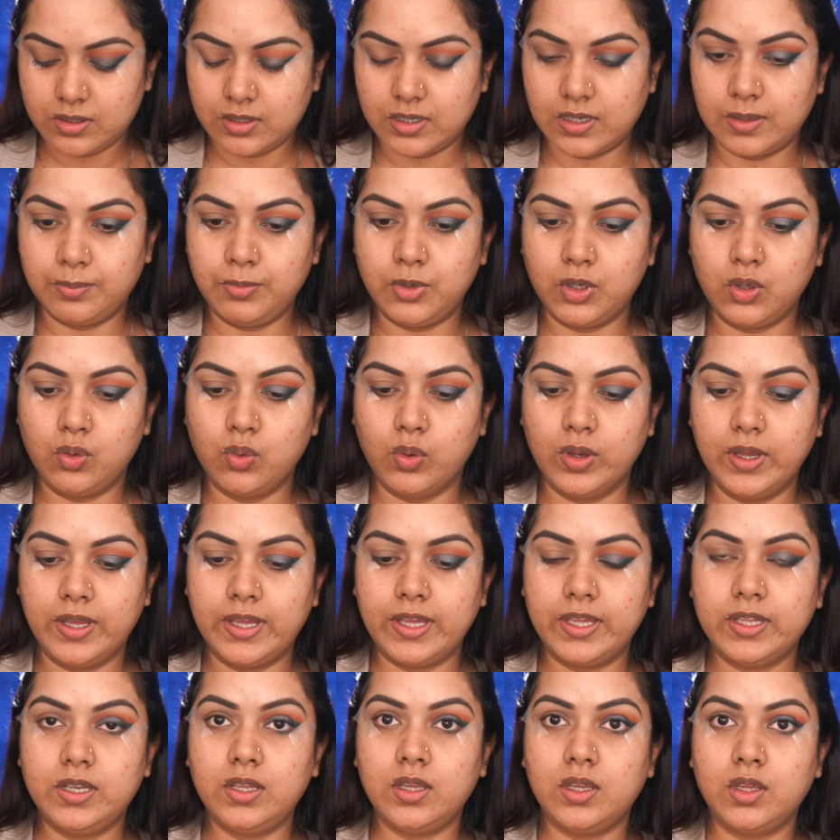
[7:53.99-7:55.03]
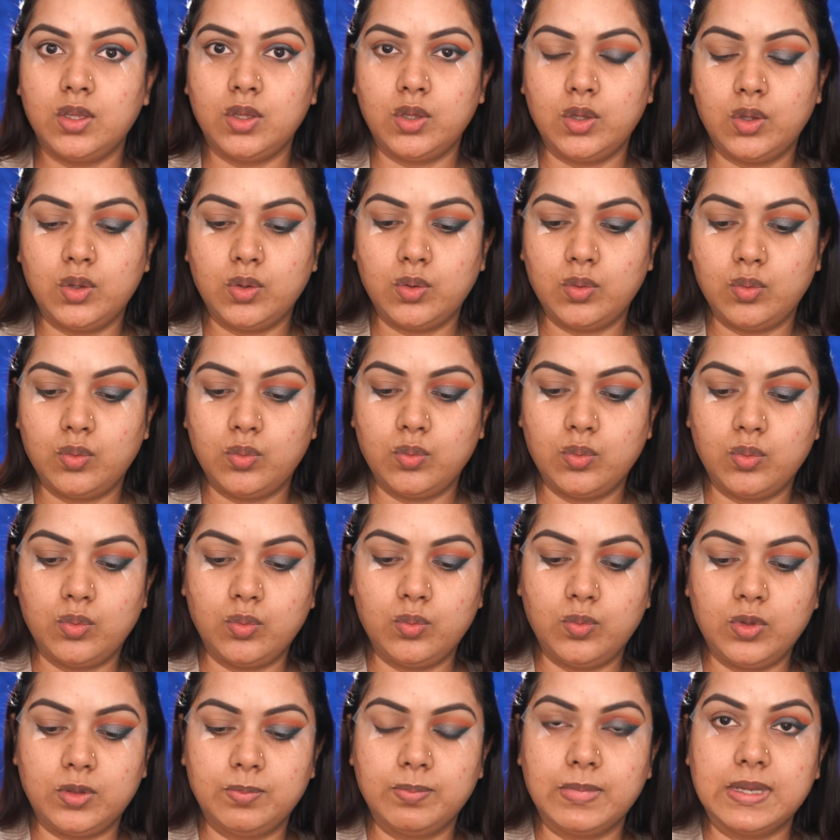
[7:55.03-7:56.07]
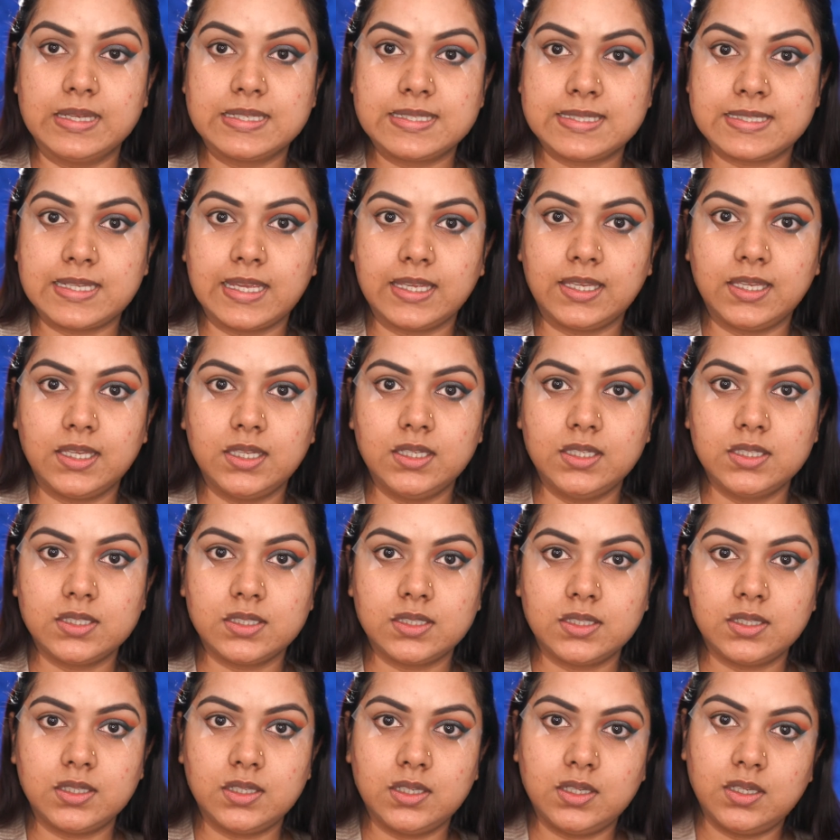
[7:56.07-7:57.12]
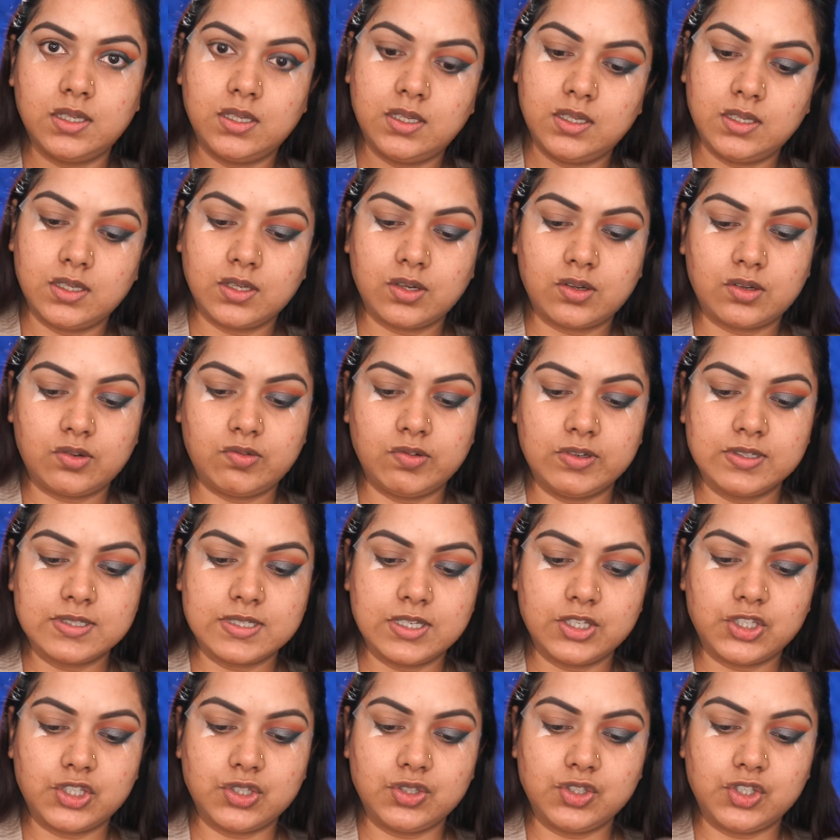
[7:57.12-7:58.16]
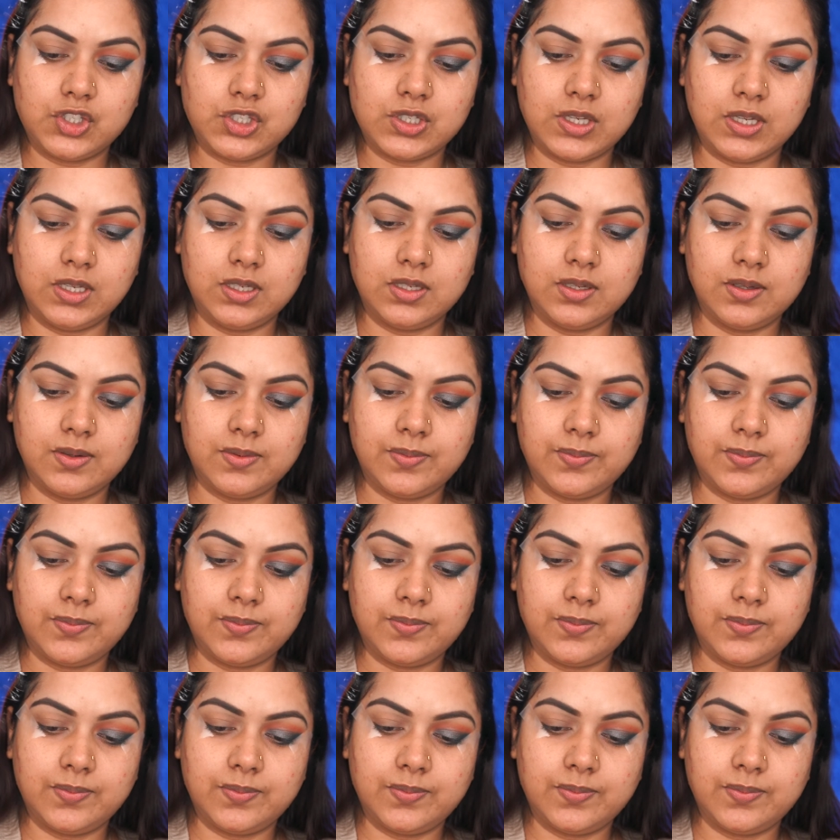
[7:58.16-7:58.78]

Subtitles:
I'm going to go ahead with my second transition shade.